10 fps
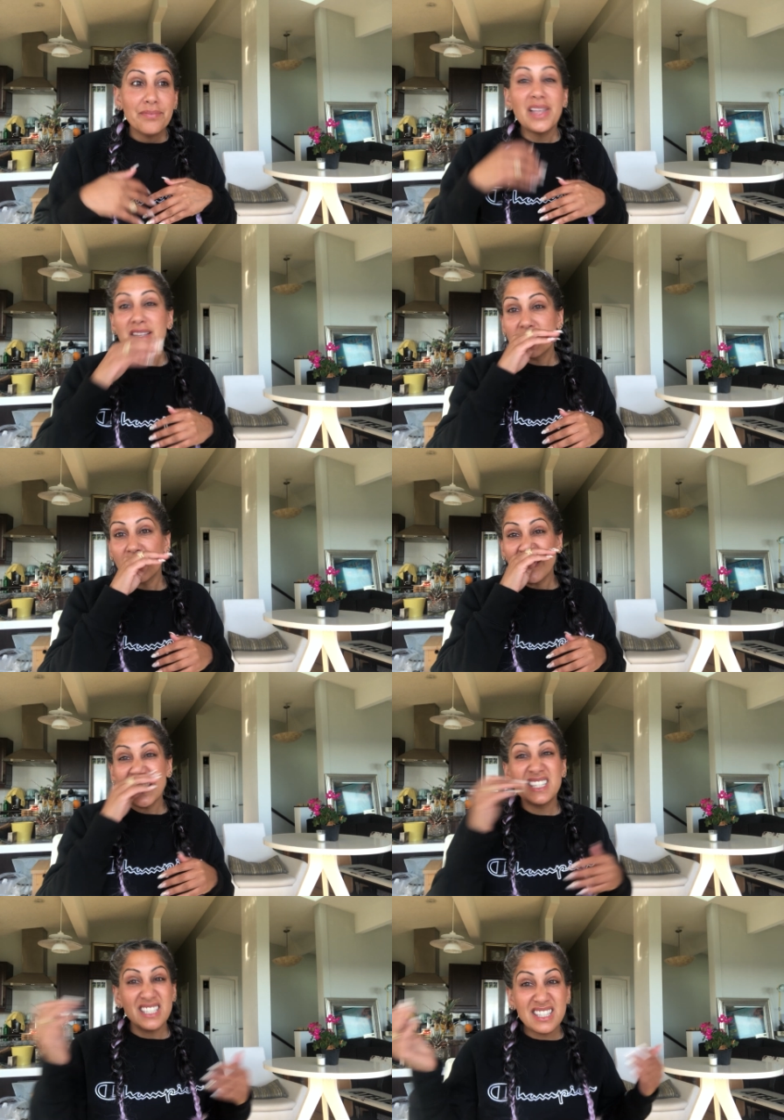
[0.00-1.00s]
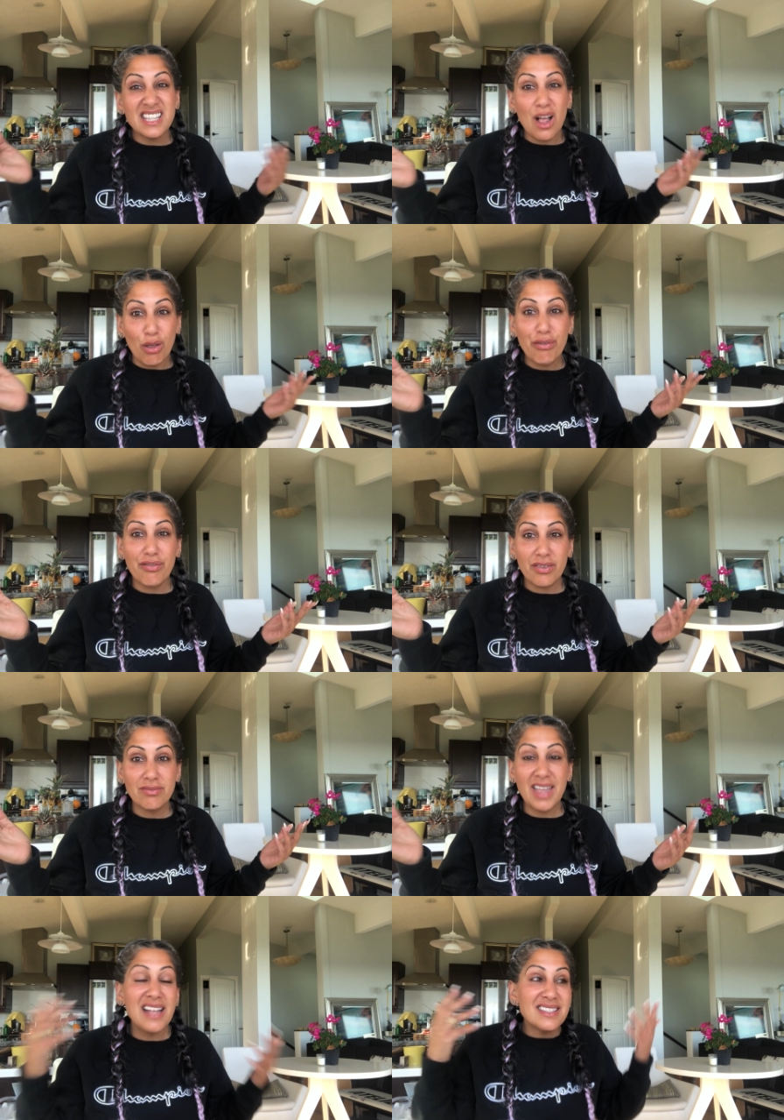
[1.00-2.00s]
that service to self.
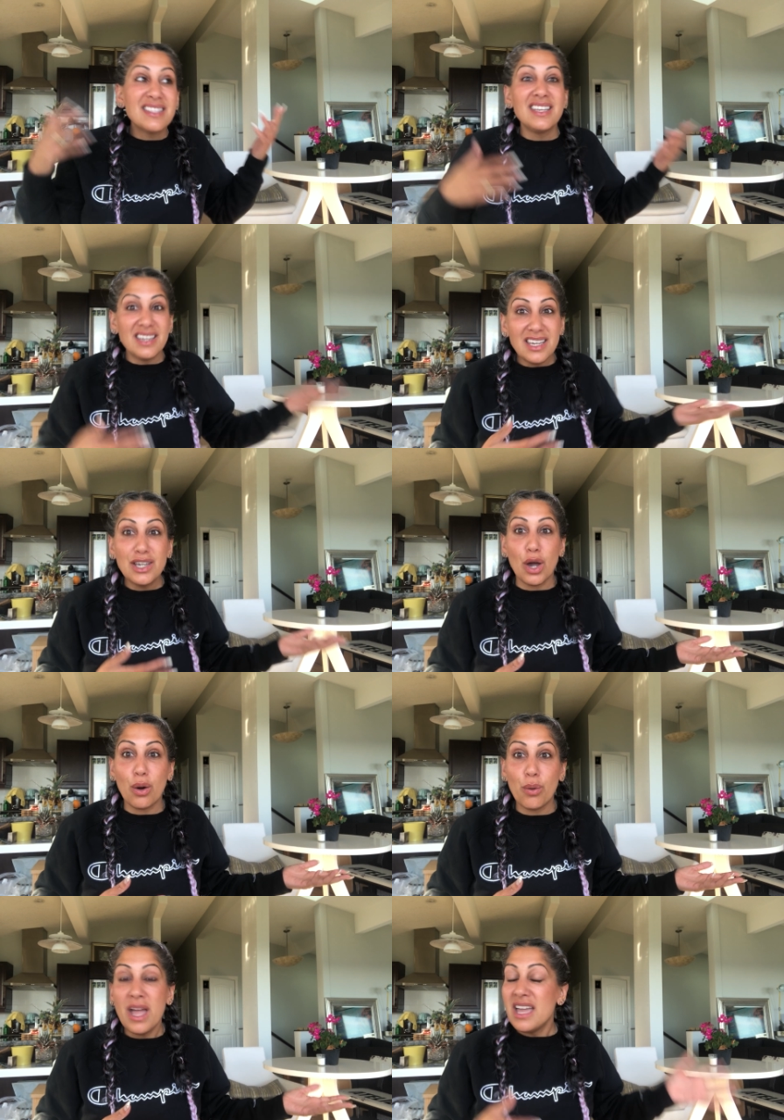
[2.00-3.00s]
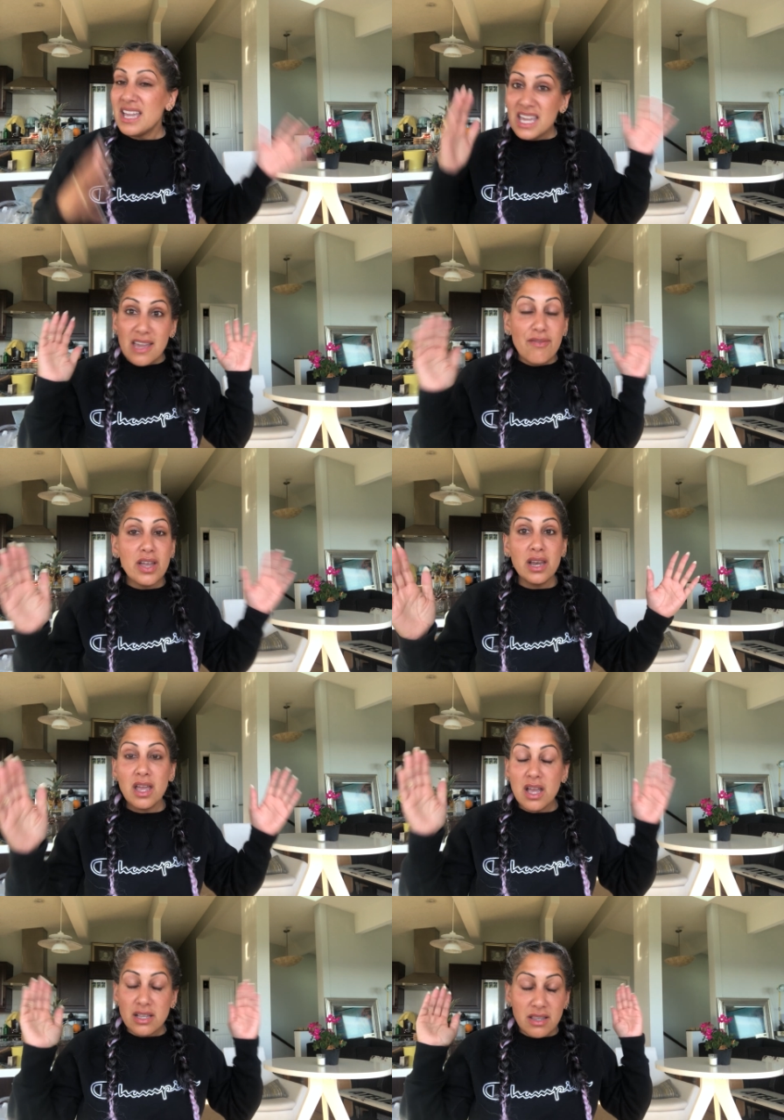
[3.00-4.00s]
That's the ego.
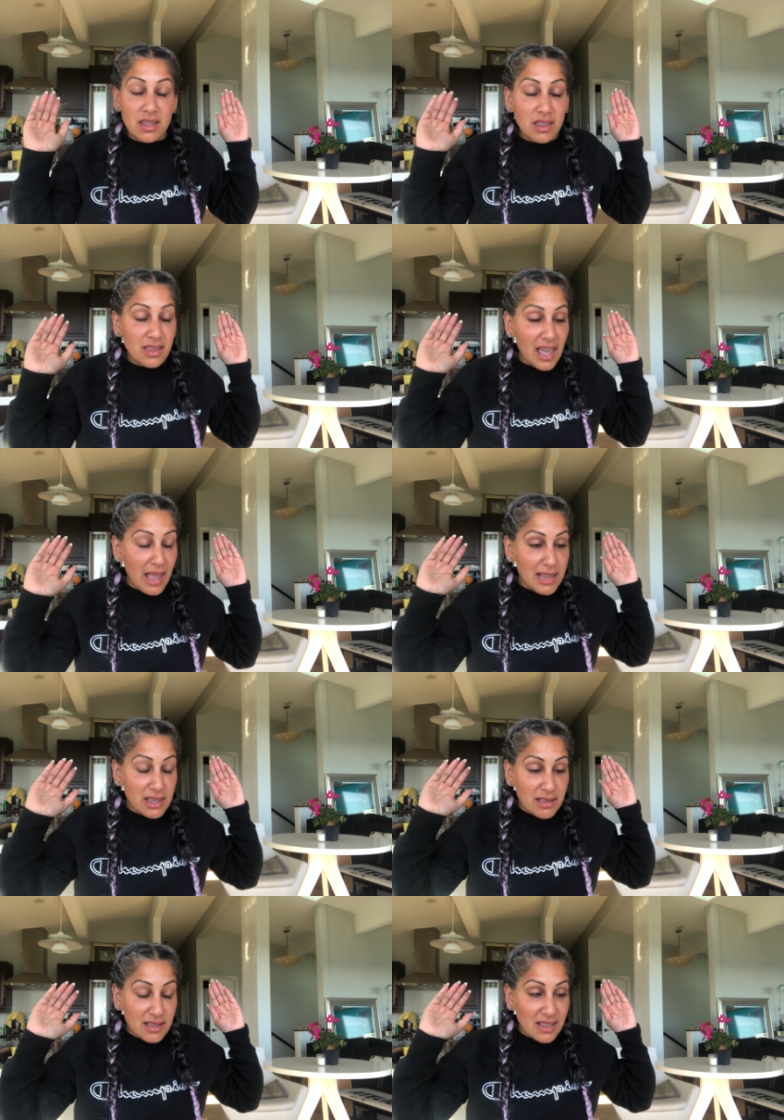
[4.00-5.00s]
Even and